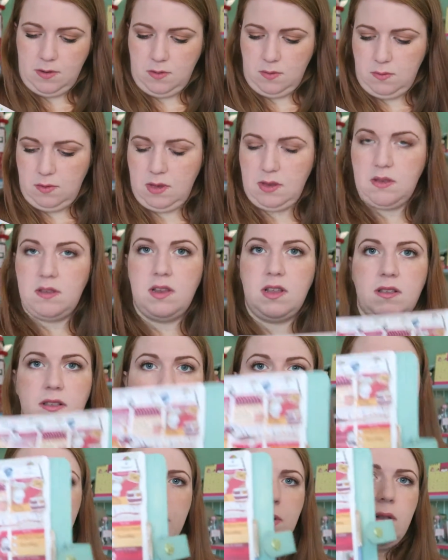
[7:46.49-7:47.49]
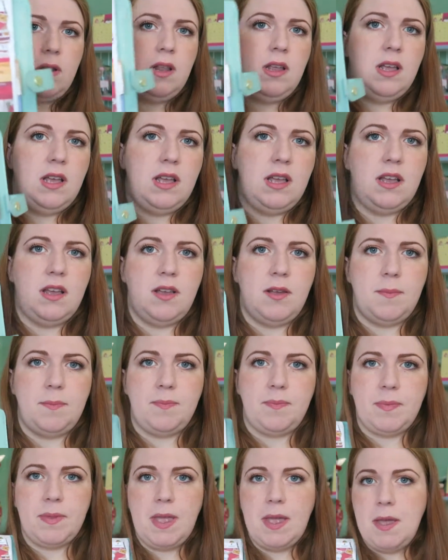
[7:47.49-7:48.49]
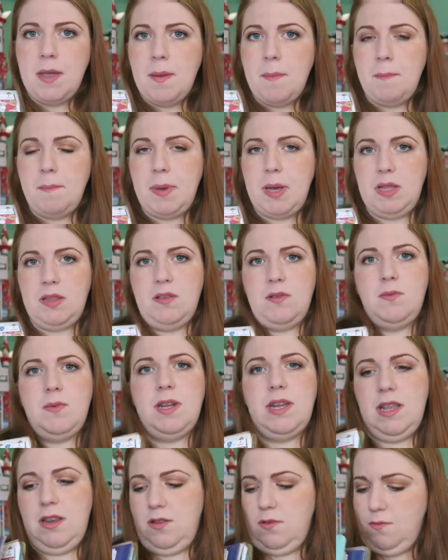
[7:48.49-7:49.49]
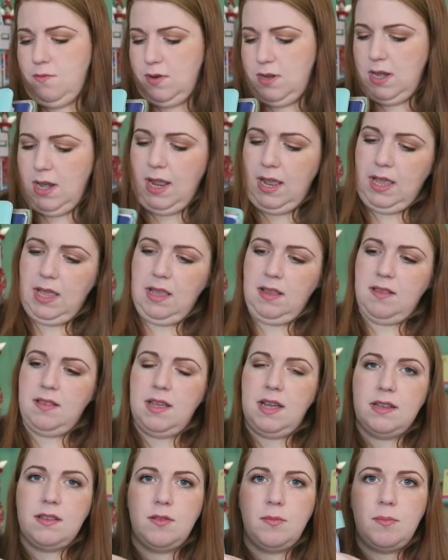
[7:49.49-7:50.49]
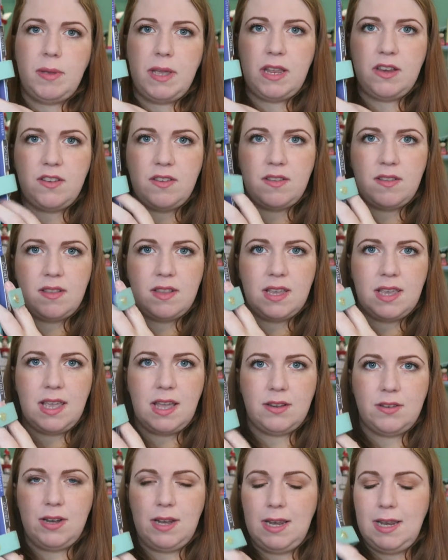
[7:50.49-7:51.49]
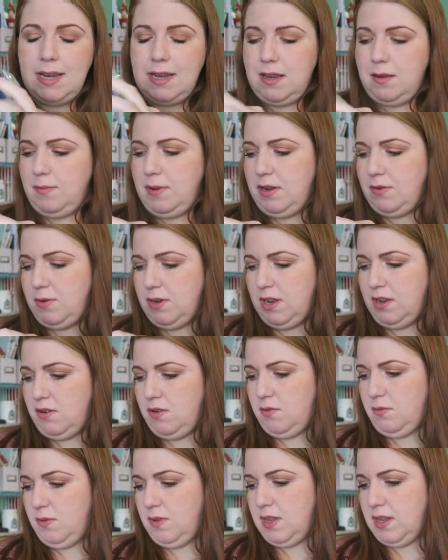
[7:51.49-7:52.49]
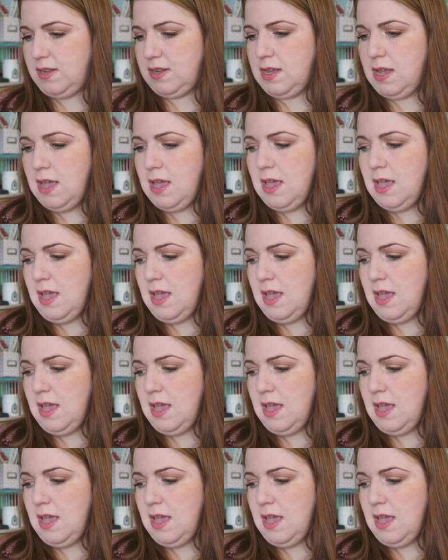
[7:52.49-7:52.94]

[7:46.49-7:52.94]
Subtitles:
So there's an example. But what I don't like is that the pages stick out a little bit when I close it.